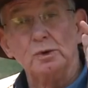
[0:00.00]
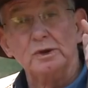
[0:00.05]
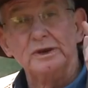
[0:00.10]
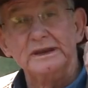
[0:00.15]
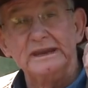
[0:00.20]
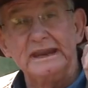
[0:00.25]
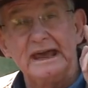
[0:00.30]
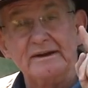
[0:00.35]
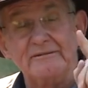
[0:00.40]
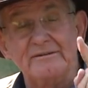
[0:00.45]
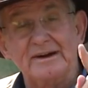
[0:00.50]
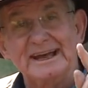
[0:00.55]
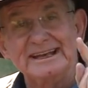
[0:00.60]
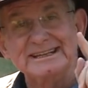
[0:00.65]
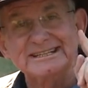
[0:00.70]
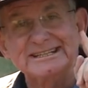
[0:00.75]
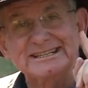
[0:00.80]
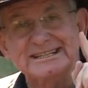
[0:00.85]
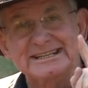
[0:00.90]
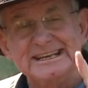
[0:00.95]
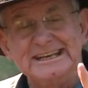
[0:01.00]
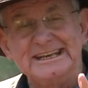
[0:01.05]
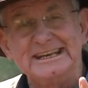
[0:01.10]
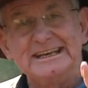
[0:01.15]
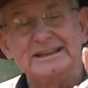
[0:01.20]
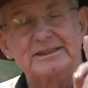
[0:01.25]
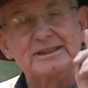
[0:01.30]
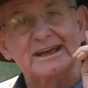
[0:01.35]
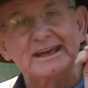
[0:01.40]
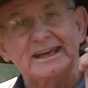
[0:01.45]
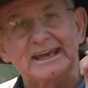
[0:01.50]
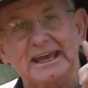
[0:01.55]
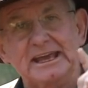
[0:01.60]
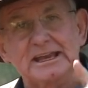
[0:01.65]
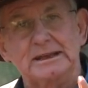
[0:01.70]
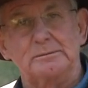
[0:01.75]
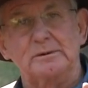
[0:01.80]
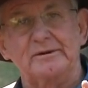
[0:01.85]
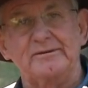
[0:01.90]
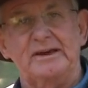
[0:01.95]
will never see the
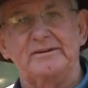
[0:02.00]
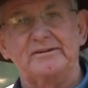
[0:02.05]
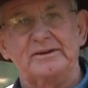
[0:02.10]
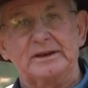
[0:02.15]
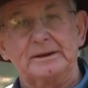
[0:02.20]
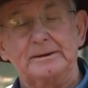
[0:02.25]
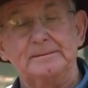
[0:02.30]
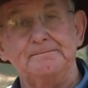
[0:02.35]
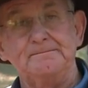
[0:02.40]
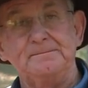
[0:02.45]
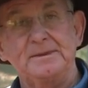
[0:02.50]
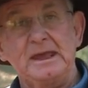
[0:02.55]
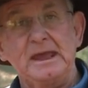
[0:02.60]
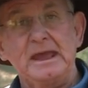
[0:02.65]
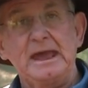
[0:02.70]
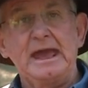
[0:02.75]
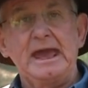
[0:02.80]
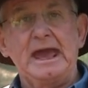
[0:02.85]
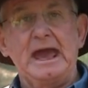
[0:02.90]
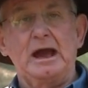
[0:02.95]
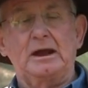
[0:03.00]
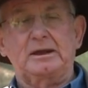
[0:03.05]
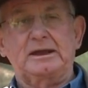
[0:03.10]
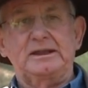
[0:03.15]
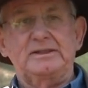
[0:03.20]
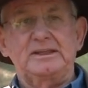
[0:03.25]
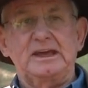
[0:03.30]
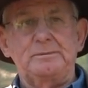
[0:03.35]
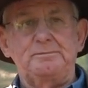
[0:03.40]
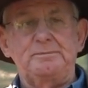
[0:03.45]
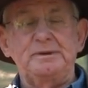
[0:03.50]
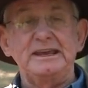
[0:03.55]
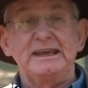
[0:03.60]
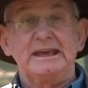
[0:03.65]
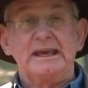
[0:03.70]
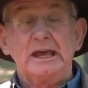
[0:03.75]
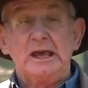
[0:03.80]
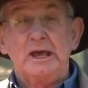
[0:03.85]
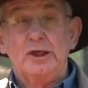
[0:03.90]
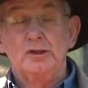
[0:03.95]
kingdom of heaven. How can that
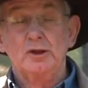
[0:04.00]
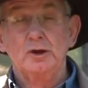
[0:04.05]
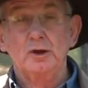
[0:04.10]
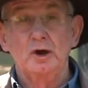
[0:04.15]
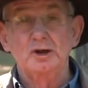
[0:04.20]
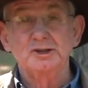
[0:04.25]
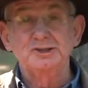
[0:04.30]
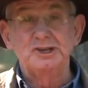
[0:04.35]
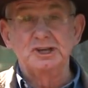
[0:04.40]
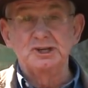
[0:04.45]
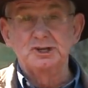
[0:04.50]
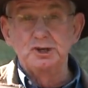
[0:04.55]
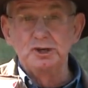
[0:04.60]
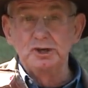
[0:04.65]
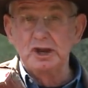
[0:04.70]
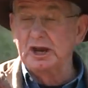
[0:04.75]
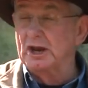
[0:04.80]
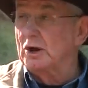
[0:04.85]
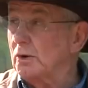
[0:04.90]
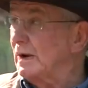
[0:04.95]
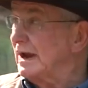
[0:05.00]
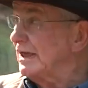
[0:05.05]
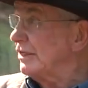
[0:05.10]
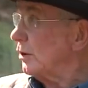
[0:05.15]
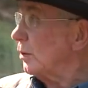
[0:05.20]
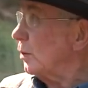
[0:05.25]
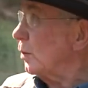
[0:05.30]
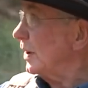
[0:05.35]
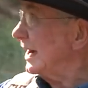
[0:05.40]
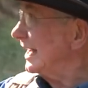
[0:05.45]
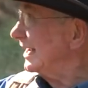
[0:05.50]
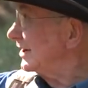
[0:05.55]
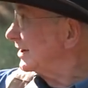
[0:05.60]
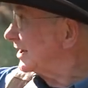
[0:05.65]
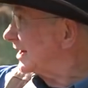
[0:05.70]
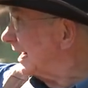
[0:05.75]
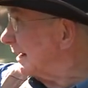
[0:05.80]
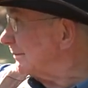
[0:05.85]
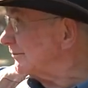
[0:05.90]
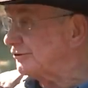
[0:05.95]
be? The Lord says, You don't where the
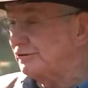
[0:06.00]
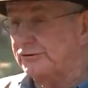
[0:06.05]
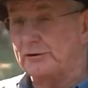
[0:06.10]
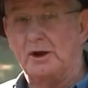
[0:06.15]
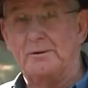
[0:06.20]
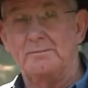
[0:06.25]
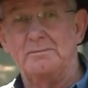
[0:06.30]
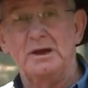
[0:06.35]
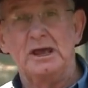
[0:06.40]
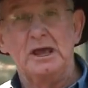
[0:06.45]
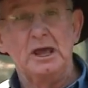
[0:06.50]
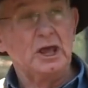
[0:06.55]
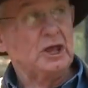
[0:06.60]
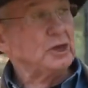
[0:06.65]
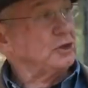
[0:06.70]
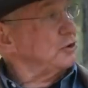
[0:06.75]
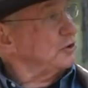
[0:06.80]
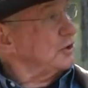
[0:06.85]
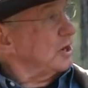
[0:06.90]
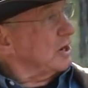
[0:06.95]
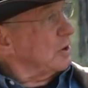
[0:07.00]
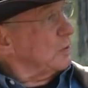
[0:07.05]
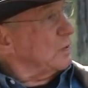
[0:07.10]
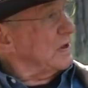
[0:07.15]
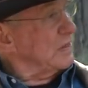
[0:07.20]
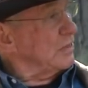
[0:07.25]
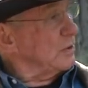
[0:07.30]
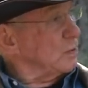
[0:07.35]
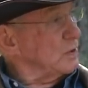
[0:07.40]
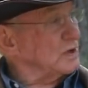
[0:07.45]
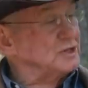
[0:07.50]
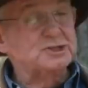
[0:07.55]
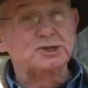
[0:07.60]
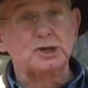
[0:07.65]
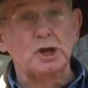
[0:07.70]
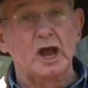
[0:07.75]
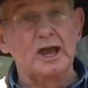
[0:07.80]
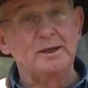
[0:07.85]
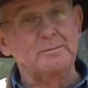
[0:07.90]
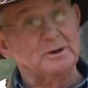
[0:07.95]
wind comes from, you don't know where the wind's
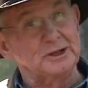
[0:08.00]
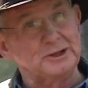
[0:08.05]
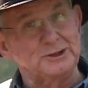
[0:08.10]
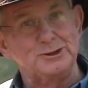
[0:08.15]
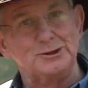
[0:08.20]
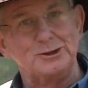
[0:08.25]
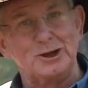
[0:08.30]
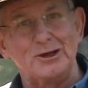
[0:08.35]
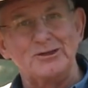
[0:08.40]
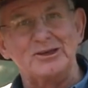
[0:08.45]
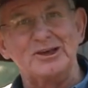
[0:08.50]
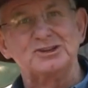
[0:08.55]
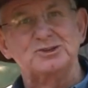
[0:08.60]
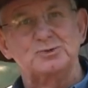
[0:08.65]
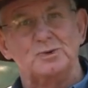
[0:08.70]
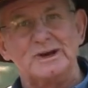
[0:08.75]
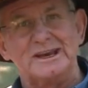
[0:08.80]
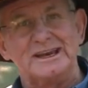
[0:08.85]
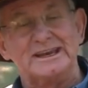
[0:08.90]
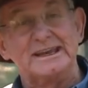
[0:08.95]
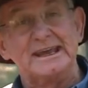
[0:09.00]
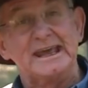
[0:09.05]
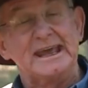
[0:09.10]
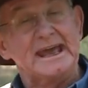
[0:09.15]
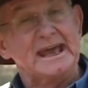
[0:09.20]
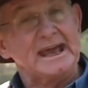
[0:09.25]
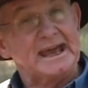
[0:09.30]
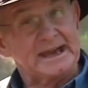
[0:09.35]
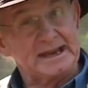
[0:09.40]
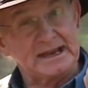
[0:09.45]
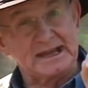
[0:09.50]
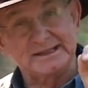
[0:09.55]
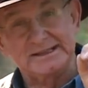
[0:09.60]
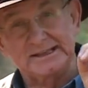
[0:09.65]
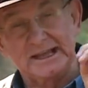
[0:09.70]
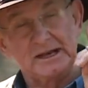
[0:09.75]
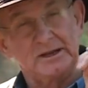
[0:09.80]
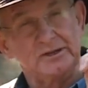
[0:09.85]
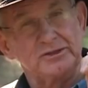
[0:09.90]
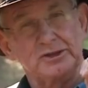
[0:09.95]
going, but you know there's wind. And I
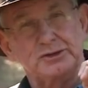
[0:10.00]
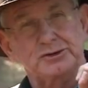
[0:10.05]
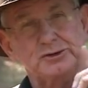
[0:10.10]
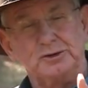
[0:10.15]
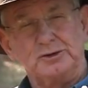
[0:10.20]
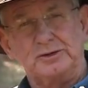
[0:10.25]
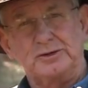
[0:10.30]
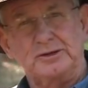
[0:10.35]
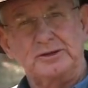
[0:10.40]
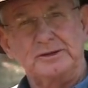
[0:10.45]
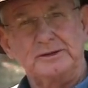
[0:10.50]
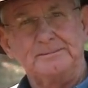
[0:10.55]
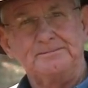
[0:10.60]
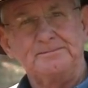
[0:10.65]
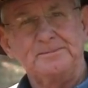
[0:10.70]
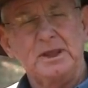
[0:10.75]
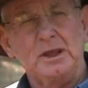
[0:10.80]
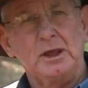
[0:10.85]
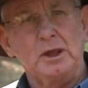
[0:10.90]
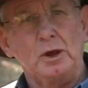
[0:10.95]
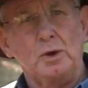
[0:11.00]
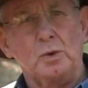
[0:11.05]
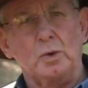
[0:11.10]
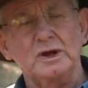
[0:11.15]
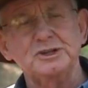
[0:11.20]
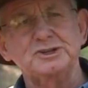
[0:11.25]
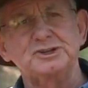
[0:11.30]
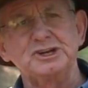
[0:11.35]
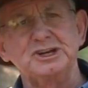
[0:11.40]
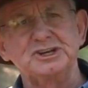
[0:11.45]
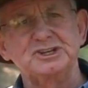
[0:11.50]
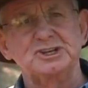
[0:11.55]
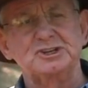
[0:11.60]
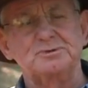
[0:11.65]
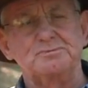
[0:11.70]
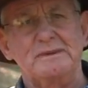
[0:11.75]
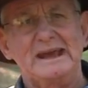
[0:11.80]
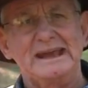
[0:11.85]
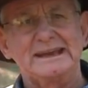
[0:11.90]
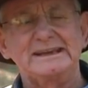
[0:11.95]
tell you the truth. What Jesus
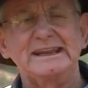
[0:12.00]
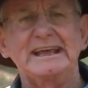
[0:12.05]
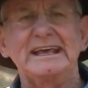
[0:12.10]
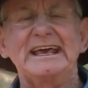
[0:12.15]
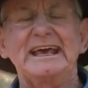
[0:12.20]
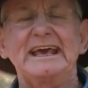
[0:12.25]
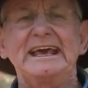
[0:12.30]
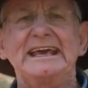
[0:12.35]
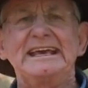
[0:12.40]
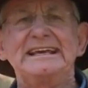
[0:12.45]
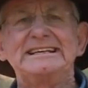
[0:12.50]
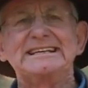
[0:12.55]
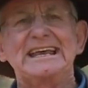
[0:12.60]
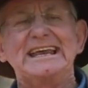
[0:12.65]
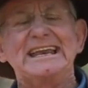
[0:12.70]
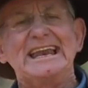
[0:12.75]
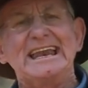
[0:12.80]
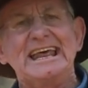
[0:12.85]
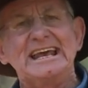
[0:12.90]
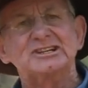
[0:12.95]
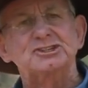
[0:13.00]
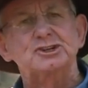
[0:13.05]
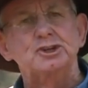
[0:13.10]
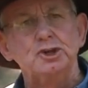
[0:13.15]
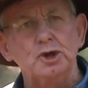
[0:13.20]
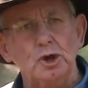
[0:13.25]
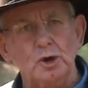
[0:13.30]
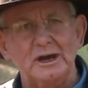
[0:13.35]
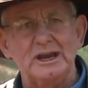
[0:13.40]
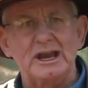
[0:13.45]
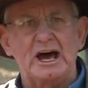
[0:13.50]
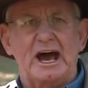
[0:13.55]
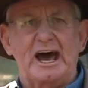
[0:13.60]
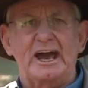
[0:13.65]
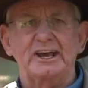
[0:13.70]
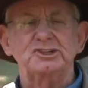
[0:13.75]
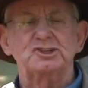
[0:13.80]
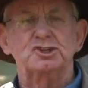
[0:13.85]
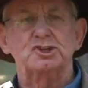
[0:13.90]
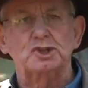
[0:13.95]
meant is unless you and
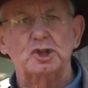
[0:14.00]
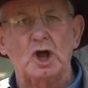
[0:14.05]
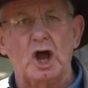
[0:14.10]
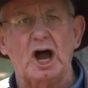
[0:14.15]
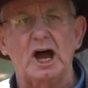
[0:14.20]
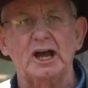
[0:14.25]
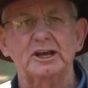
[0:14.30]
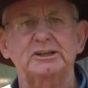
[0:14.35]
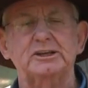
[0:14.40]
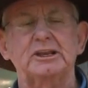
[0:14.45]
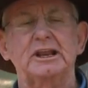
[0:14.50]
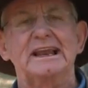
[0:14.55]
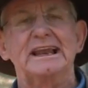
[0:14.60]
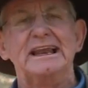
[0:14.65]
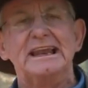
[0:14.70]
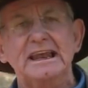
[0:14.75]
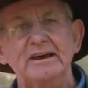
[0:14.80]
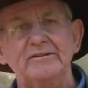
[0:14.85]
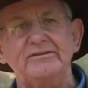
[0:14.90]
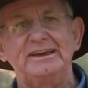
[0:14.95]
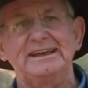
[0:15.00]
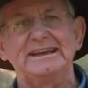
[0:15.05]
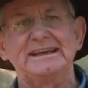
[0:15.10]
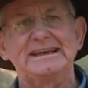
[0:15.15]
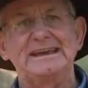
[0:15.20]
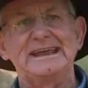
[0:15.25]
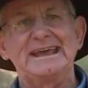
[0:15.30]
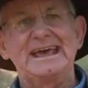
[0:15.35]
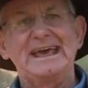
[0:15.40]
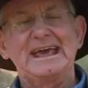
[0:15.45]
I start living